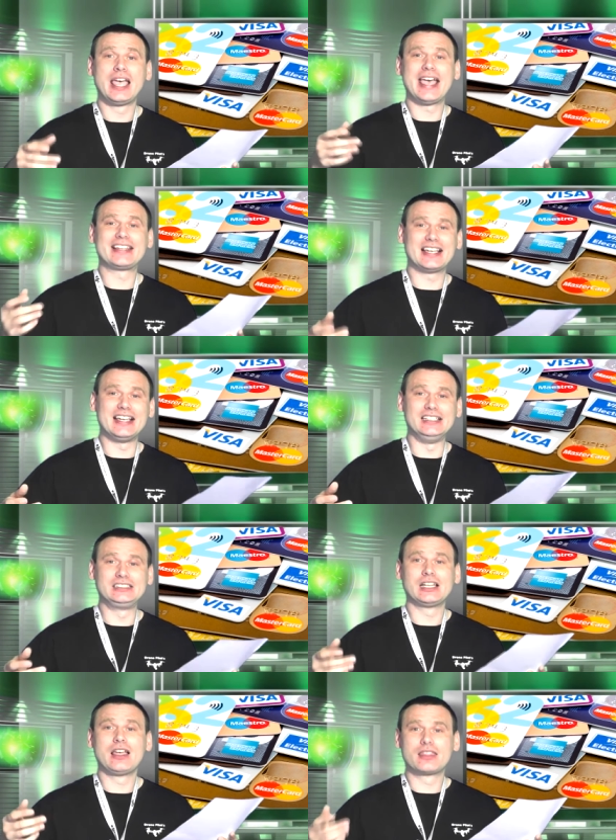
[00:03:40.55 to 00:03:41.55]
it
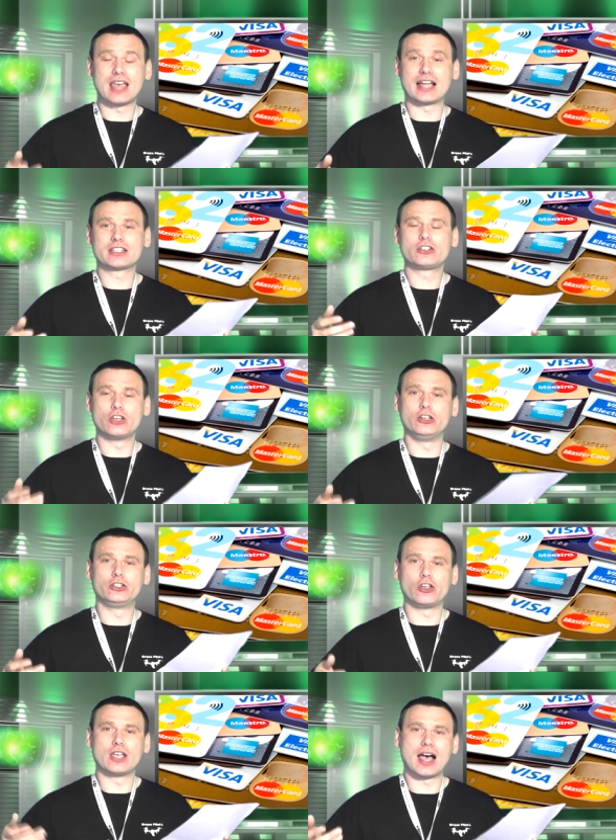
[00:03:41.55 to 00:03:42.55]
is that you
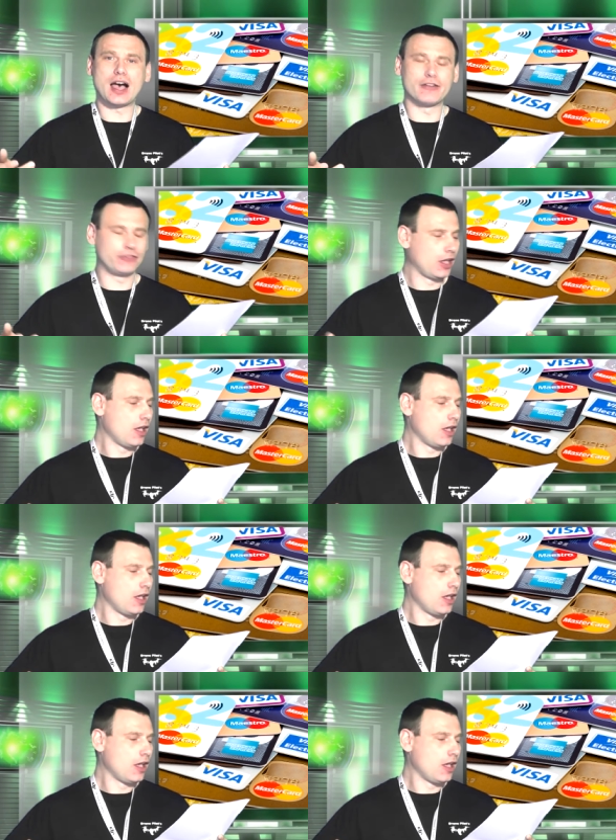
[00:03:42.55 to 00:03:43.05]
do have.